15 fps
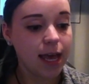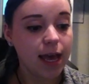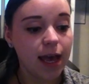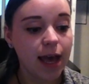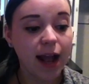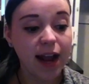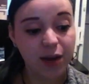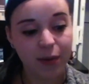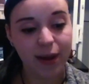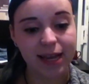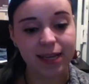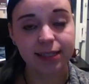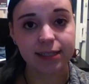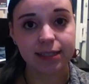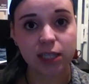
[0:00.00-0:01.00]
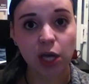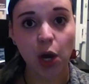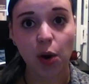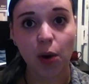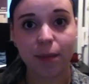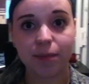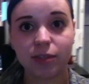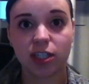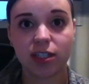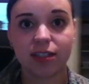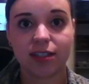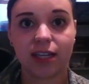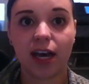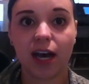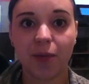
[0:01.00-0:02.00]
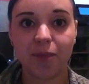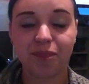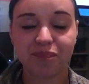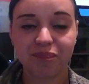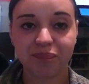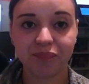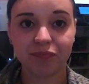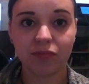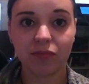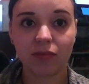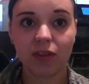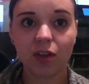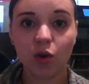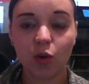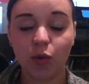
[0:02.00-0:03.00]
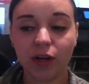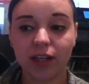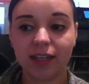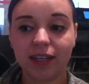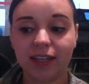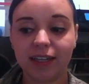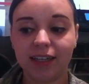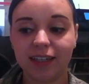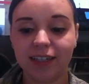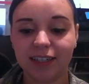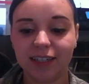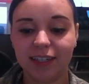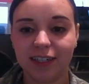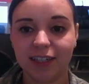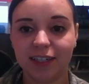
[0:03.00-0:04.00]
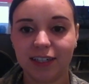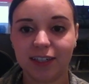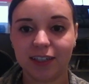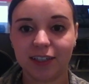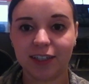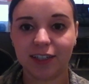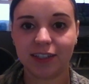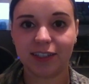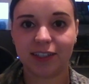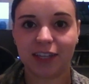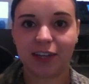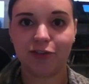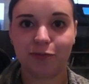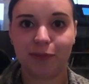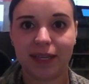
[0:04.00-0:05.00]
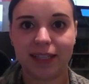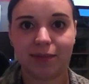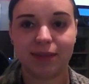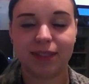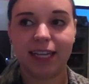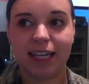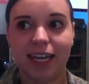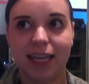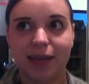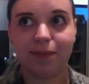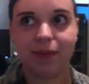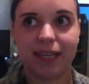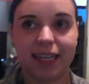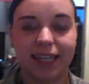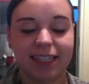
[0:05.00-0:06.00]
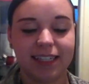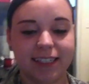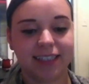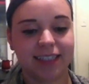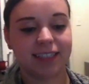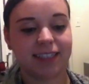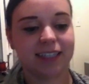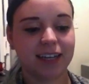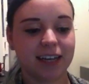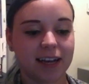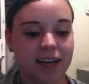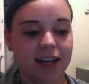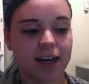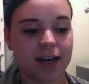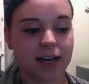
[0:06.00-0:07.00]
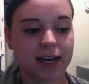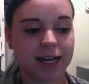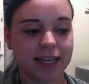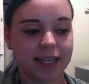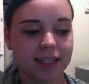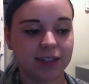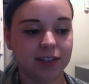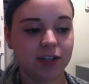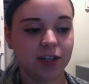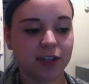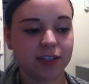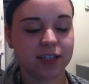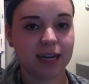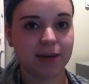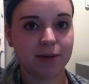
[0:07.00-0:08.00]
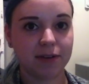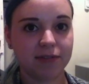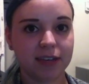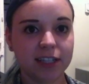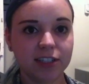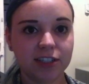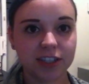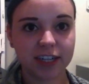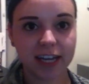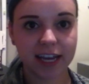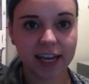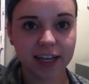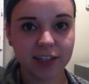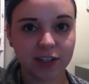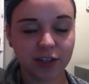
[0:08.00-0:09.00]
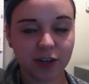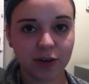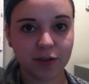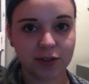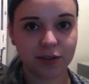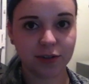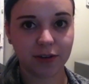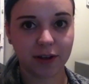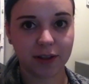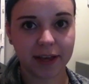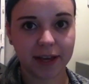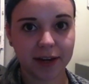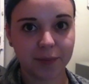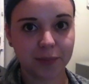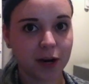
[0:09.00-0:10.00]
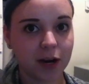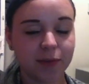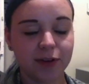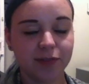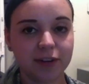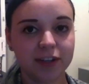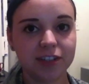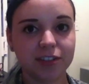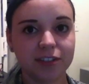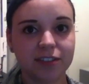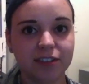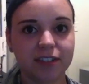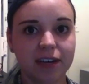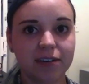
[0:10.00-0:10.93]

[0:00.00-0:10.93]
Anyway, so I'm just um, working on stuff because I'm staying late because I took time off yesterday to go do all that apartment rental stuff